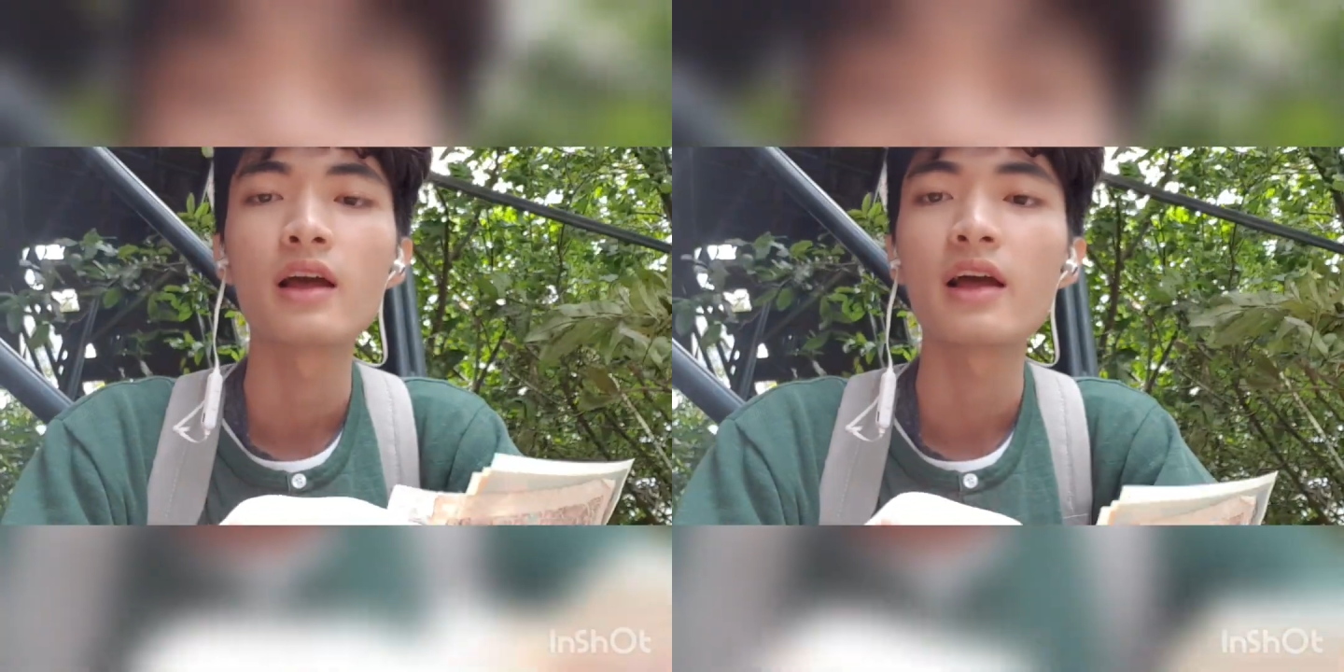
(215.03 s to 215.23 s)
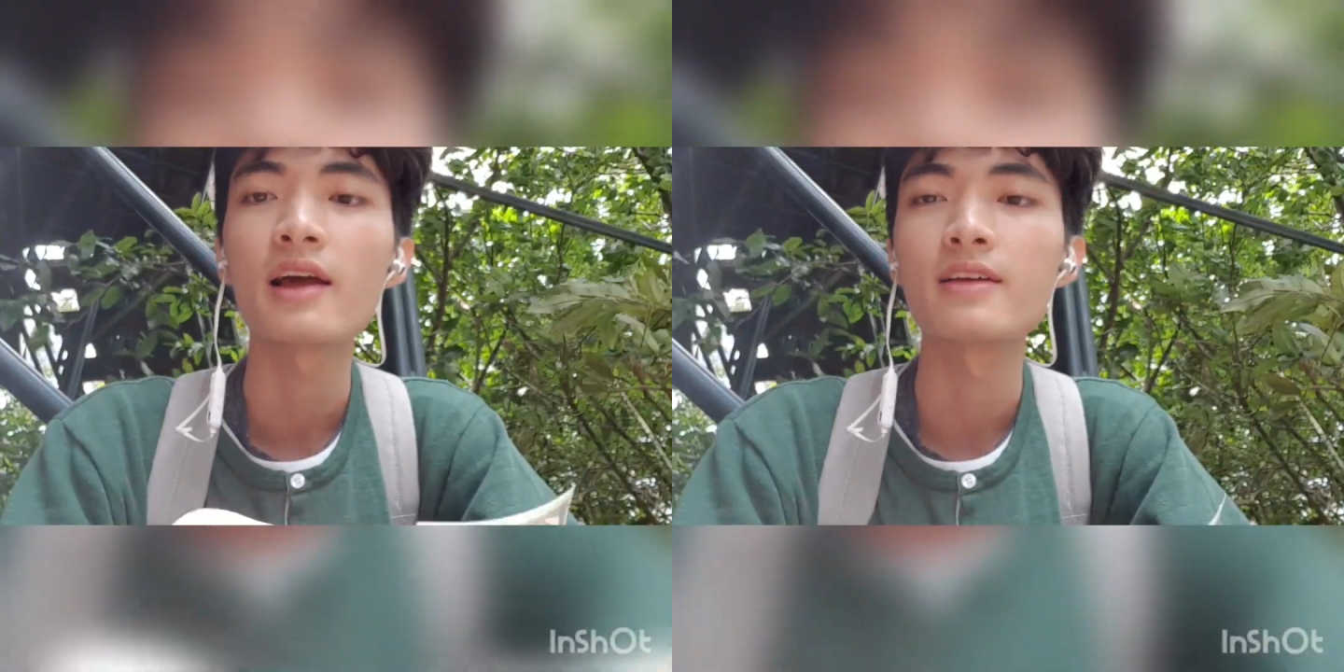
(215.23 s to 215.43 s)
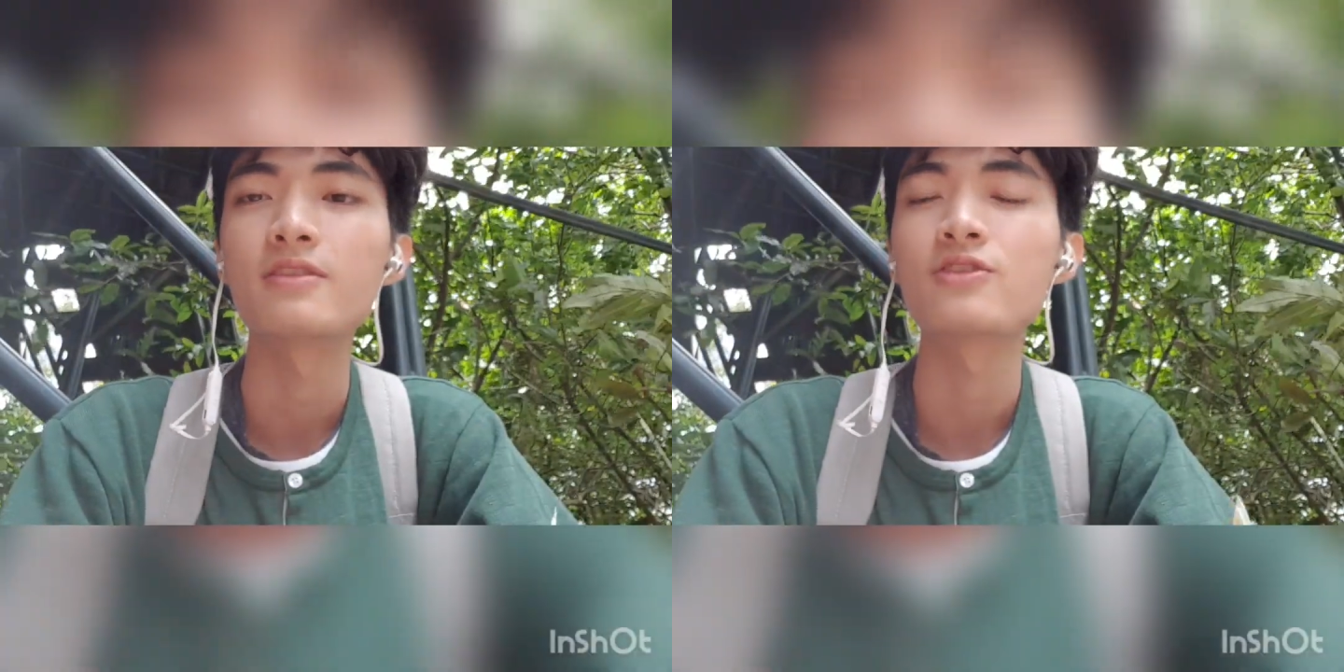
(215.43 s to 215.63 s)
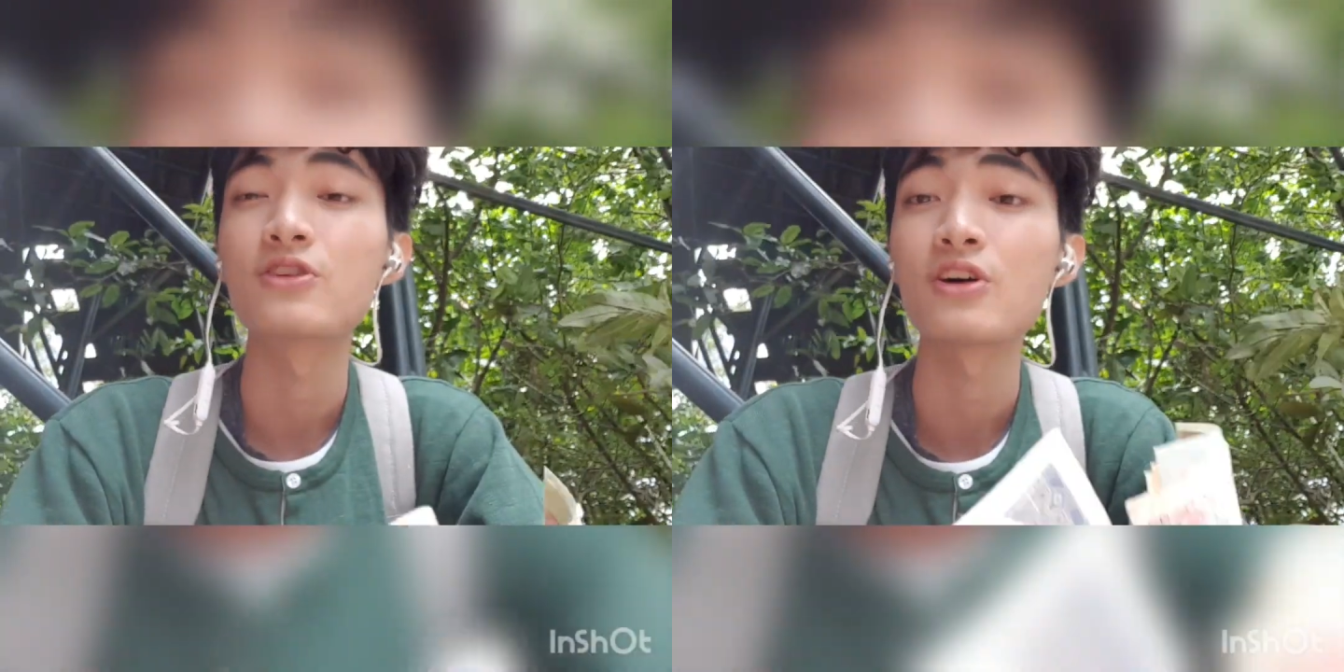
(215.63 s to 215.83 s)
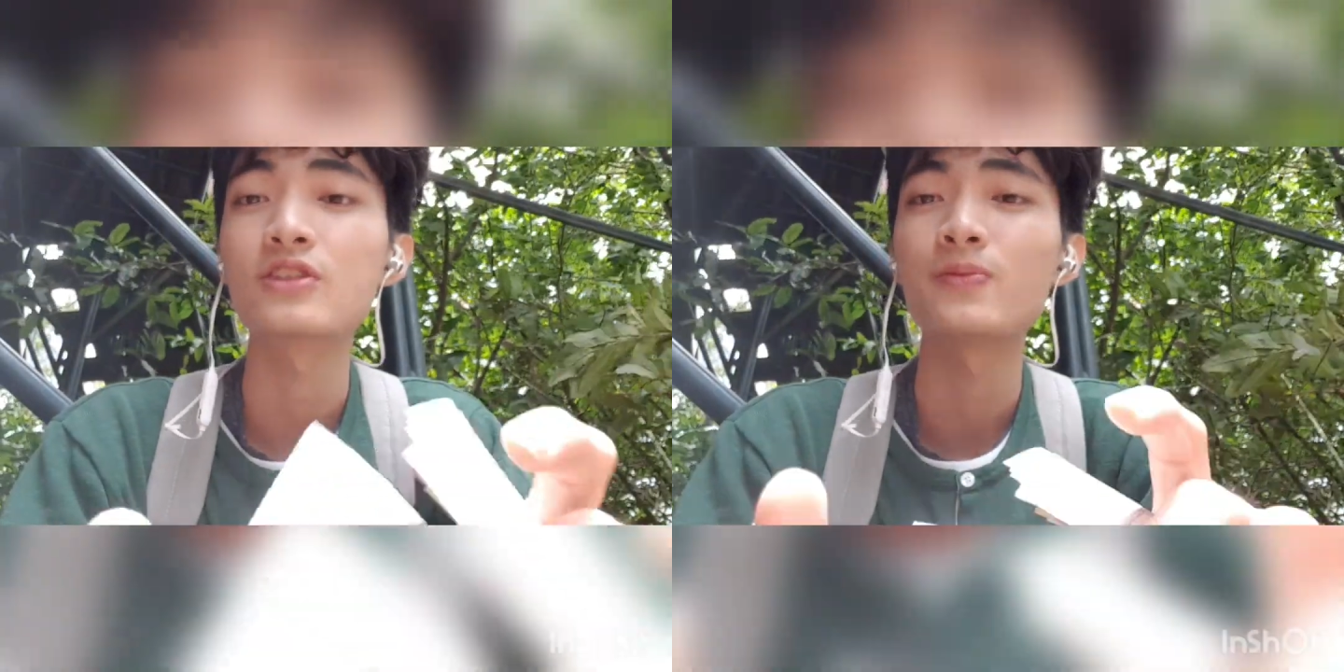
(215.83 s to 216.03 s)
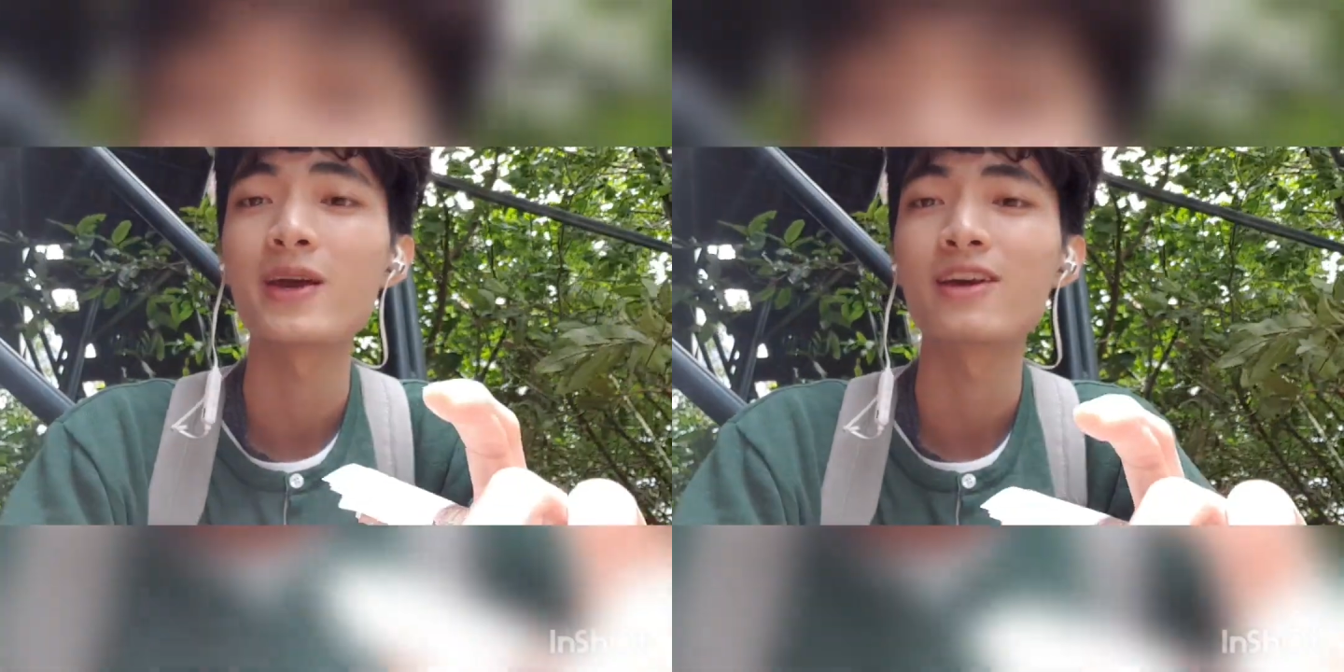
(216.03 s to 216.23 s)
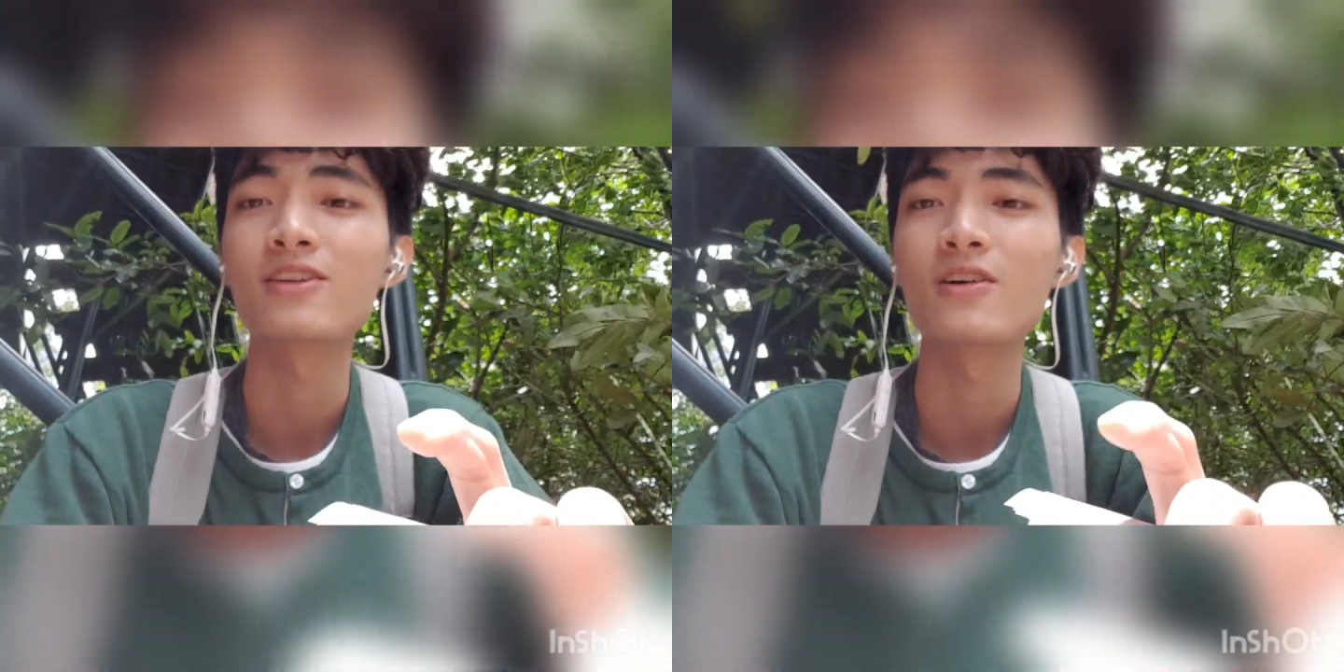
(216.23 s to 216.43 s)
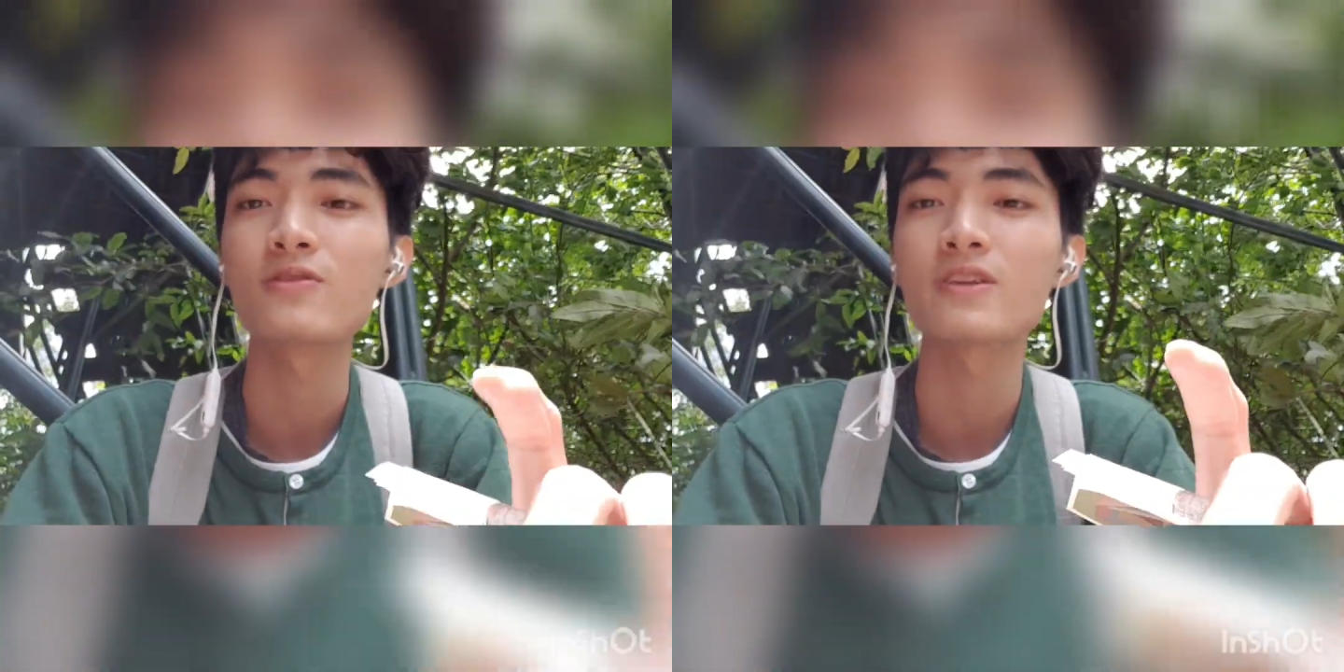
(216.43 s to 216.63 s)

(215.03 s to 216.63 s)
And the third banknotes